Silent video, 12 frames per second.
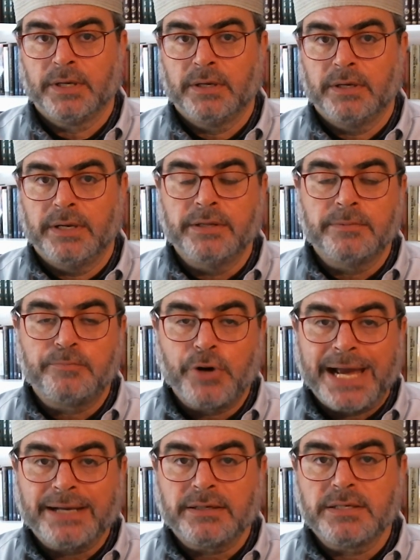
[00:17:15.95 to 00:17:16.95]
and the
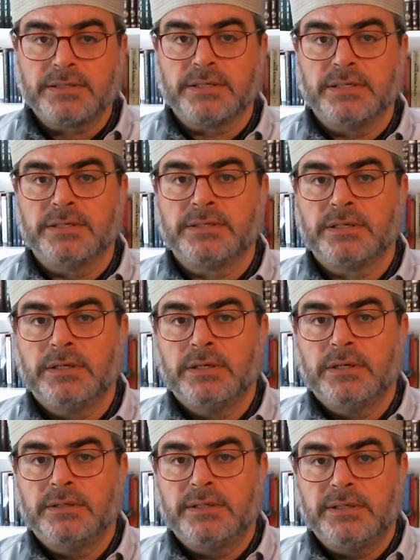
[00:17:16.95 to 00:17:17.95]
practice is
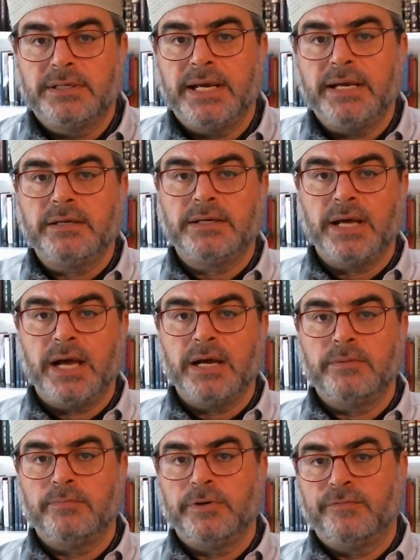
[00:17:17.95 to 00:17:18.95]
to take
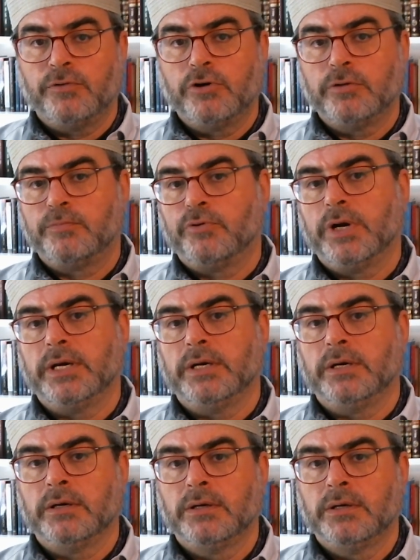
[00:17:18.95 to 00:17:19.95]
time before
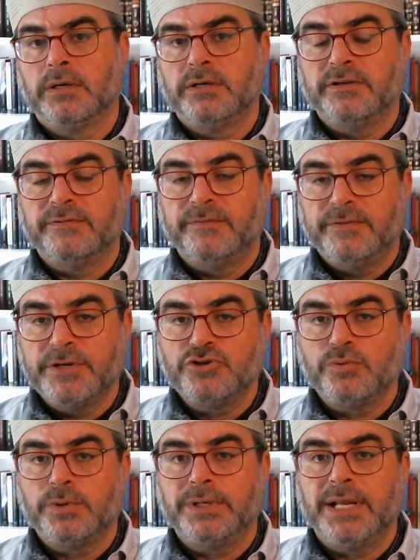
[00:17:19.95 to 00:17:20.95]
praying to
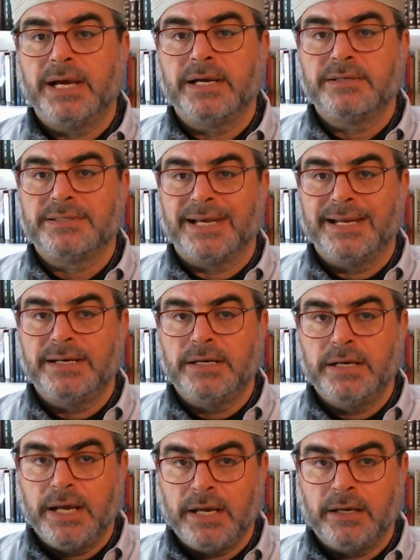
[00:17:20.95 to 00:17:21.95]
visualize and
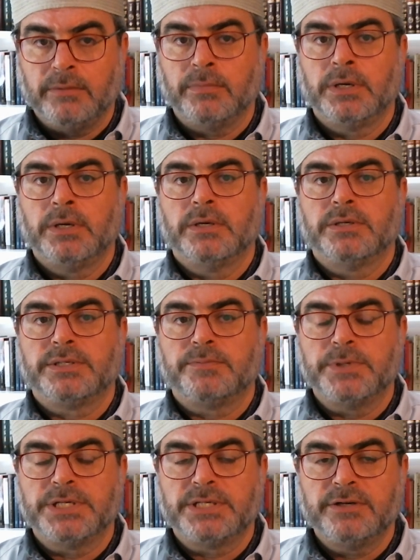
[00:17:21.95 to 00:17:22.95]
name
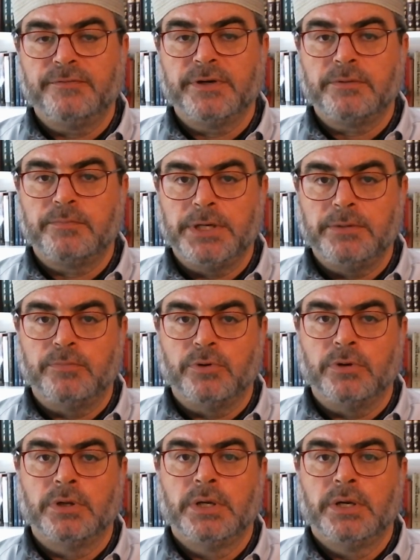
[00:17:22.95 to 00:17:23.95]
specific
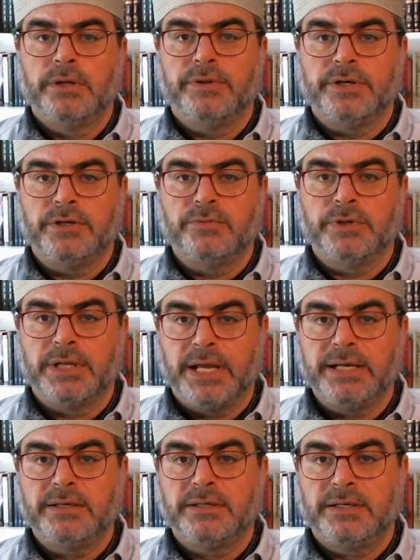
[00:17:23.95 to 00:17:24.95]
people that you would
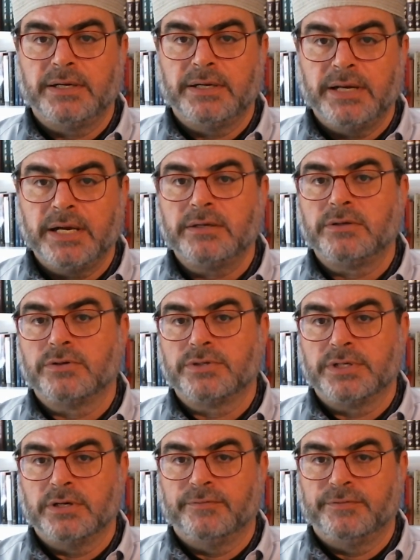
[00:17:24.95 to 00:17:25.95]
like to connect
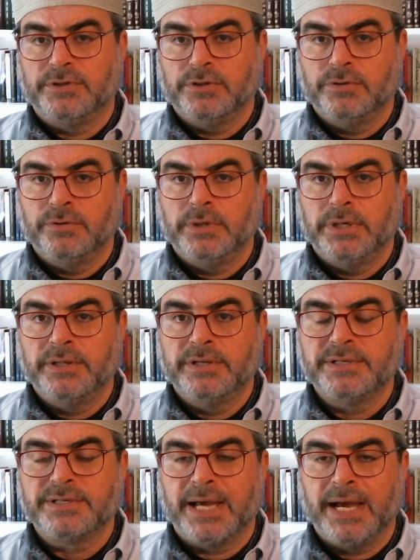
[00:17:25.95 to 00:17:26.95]
yourself to in
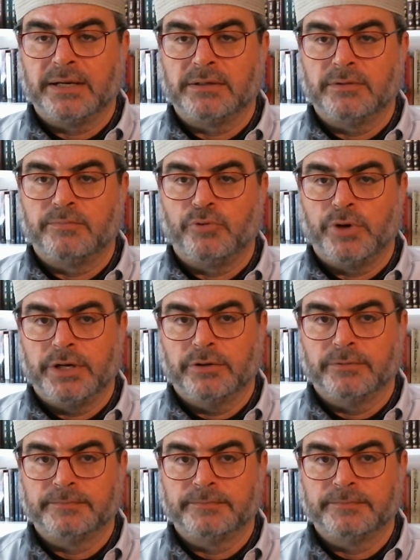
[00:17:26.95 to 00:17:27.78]
this act of prayer.